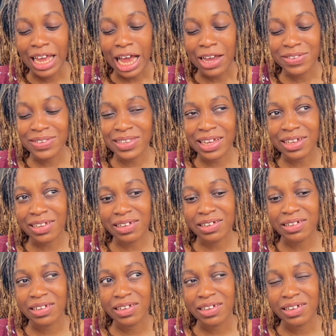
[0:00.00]
And she's like,
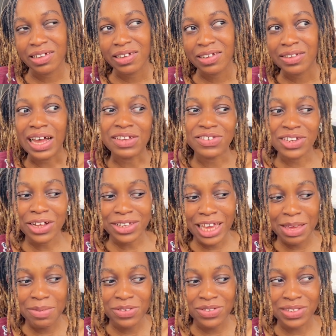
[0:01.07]
as she now
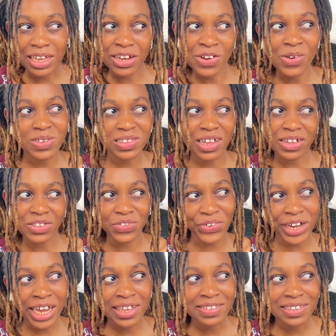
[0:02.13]
came in, she was like, no sluts,
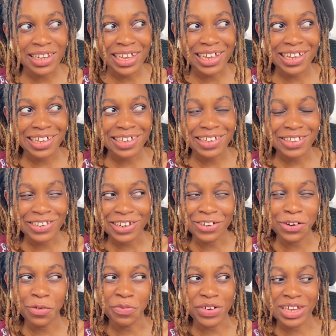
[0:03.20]
right? Like, he did
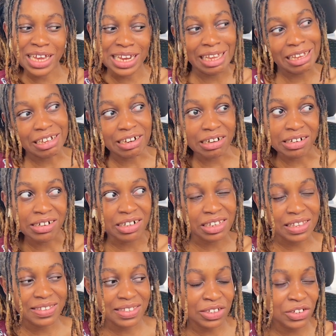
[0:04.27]
not bring any girl
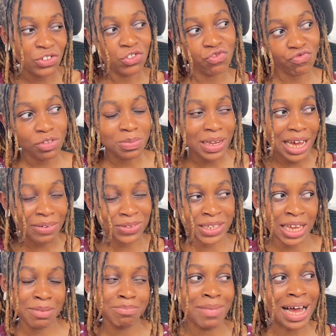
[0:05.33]
into this room that I have to
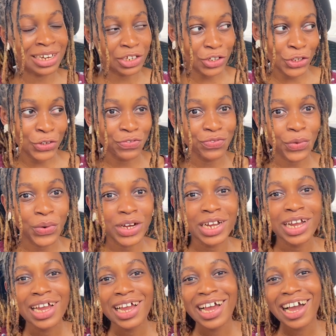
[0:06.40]
get mad at you for.
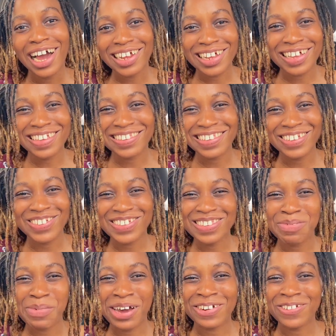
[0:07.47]
And then he just
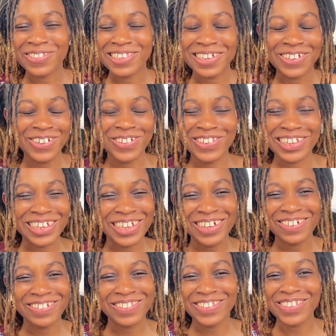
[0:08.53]
smiled and was like, only
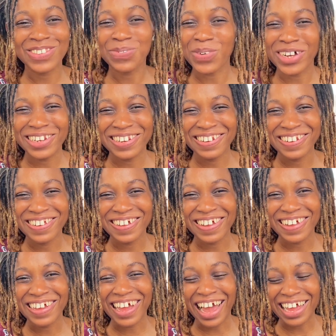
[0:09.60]
here, just one.
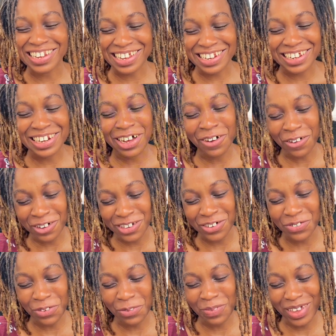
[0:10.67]
And then he now hugged her
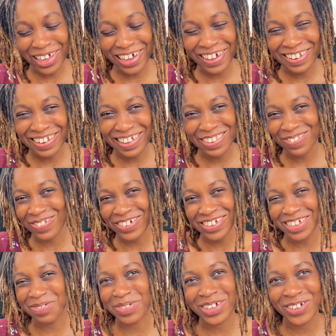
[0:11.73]
from behind. I thought,
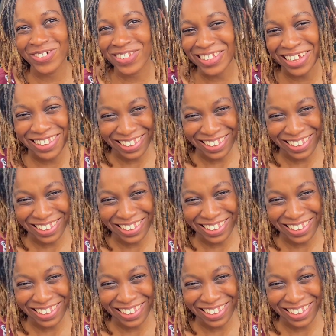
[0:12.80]
you're my only.